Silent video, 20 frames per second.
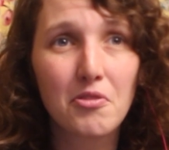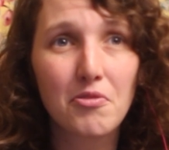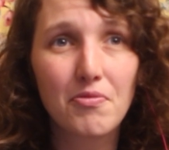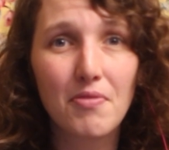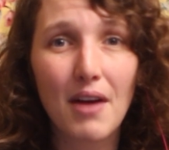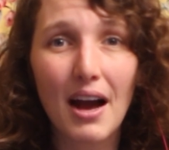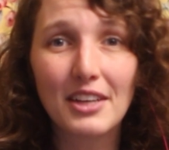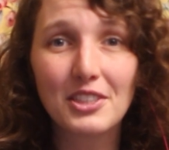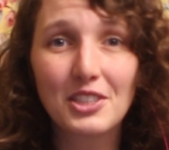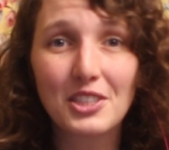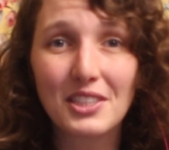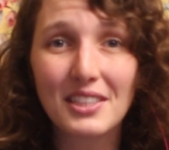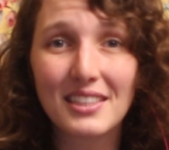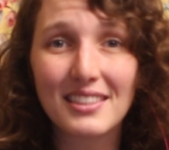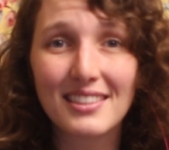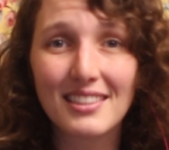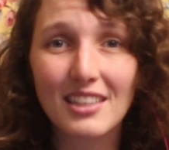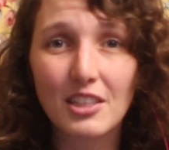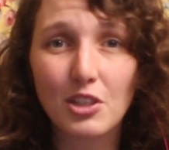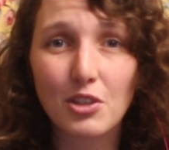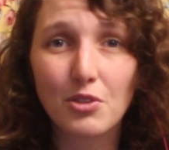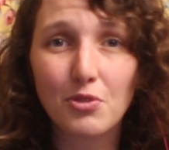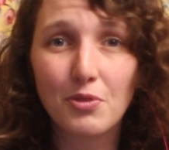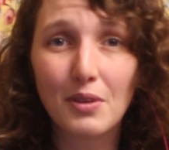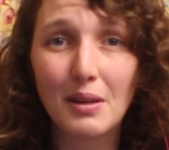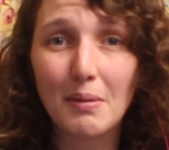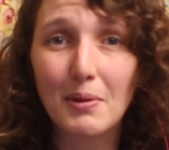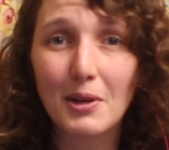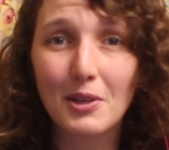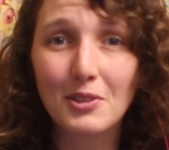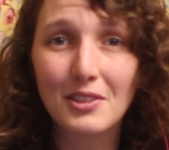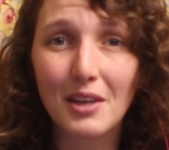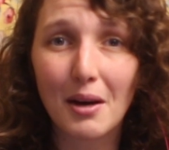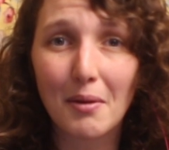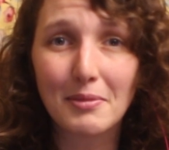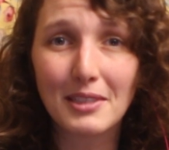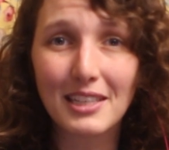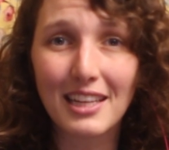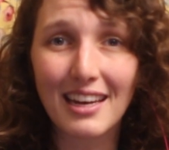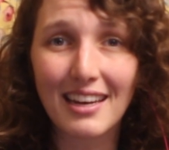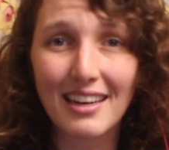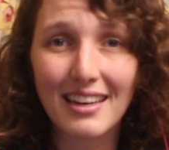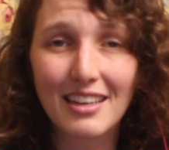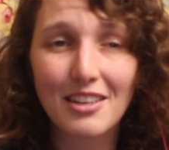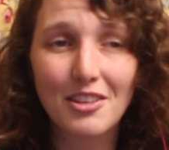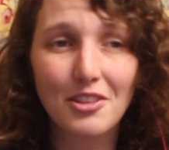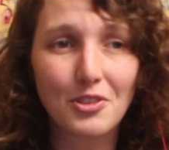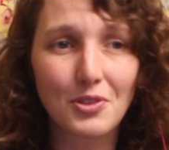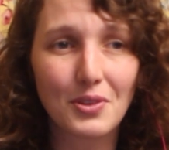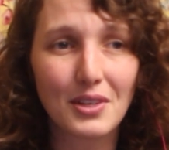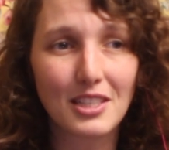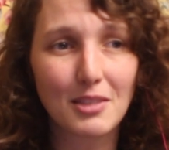fashion is such a female-dominated industry.